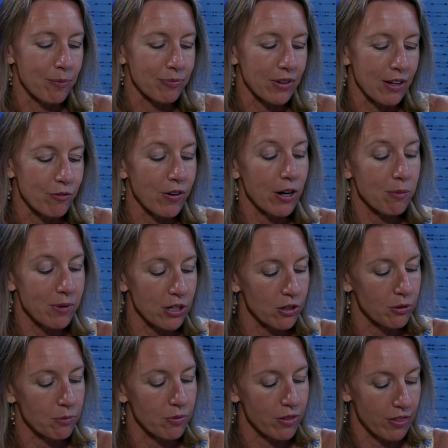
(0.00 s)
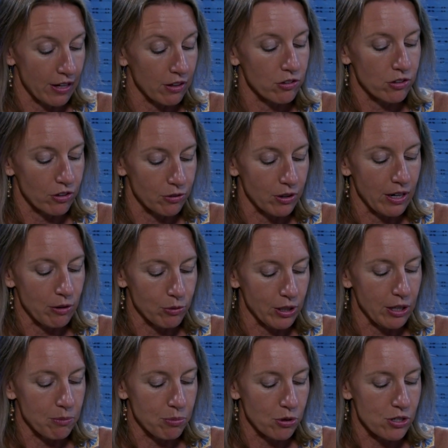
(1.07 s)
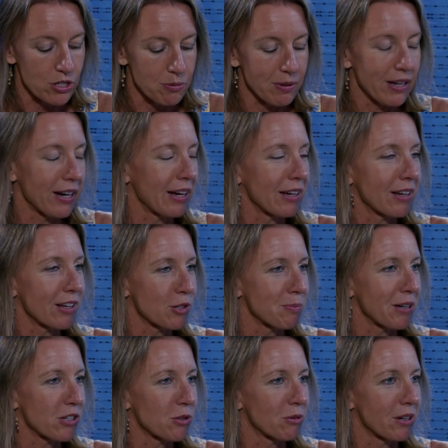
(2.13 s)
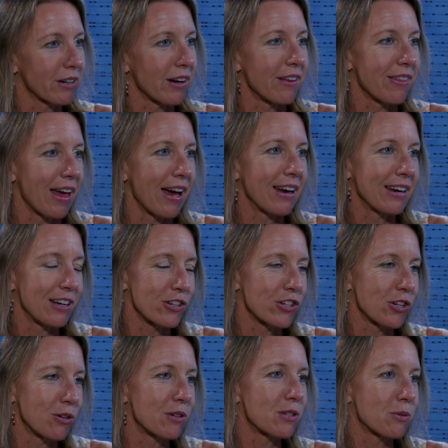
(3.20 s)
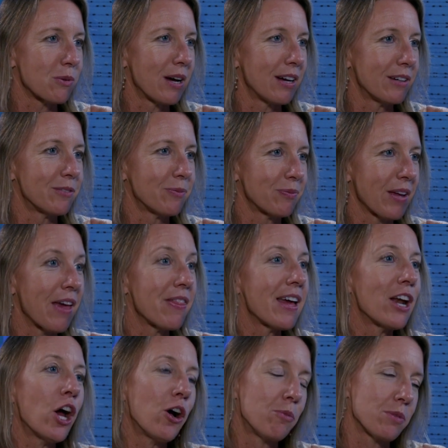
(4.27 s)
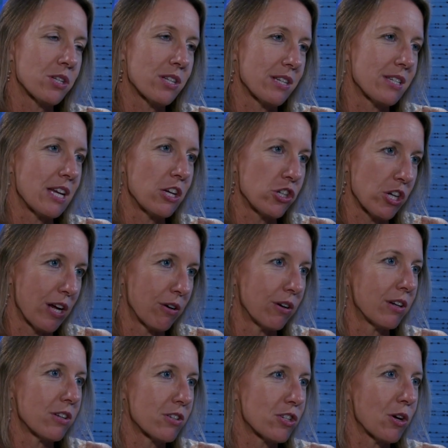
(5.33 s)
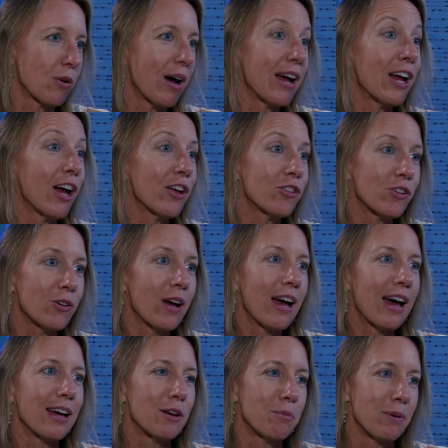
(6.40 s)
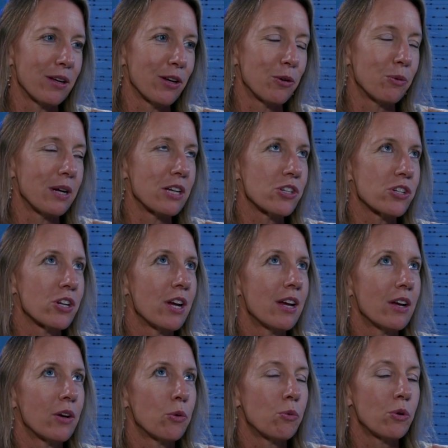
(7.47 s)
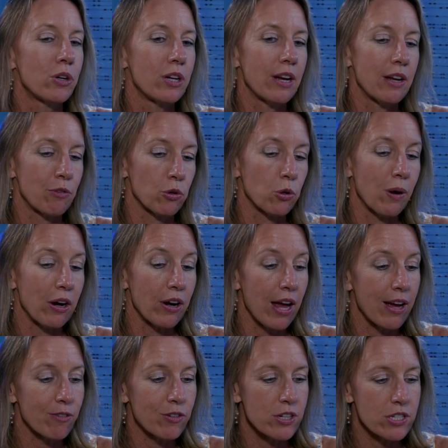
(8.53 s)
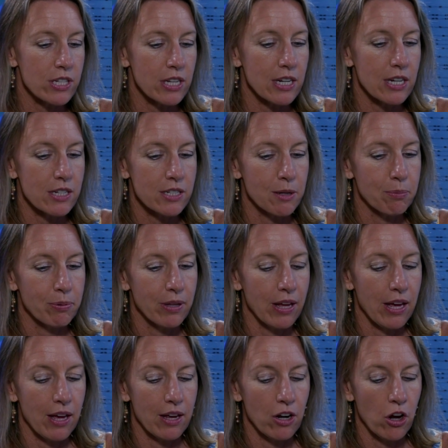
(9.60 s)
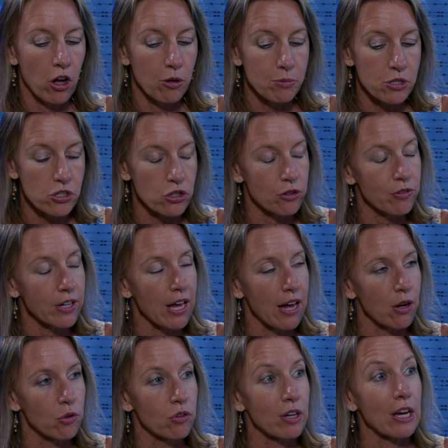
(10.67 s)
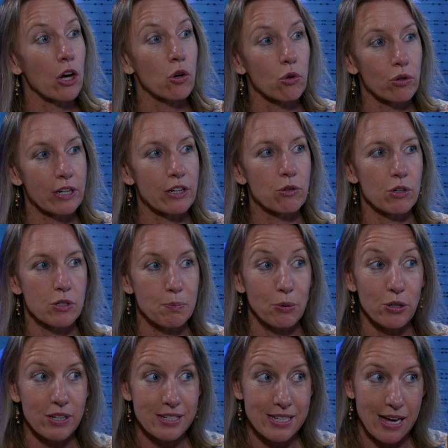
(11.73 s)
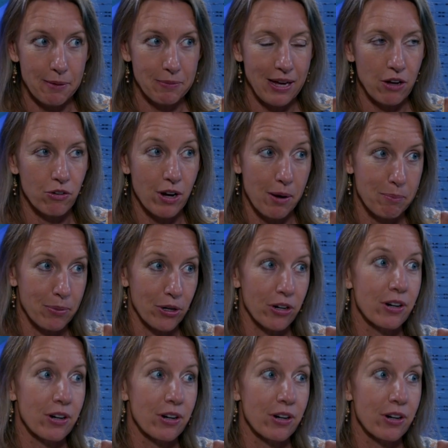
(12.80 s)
environmental things are really important to me, and I expect to work on that issue as well. Nice. And then homelessness in general. So I also had a bill which would have required every city to plan homeless serving housing according to its point-in-time count number.